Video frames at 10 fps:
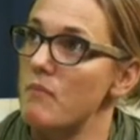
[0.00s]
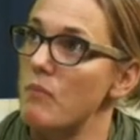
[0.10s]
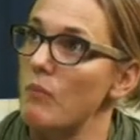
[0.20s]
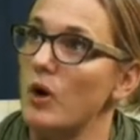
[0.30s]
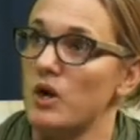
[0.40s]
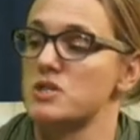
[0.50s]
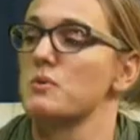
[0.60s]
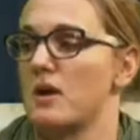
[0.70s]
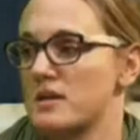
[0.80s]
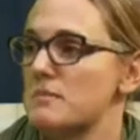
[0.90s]
work
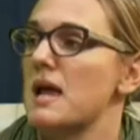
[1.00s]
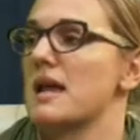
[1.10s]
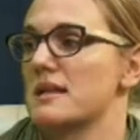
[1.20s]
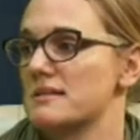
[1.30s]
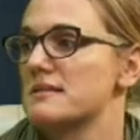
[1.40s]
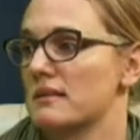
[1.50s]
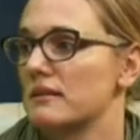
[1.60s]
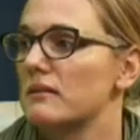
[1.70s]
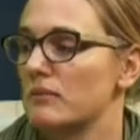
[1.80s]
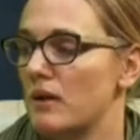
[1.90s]
to our demands
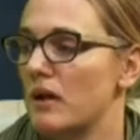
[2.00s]
and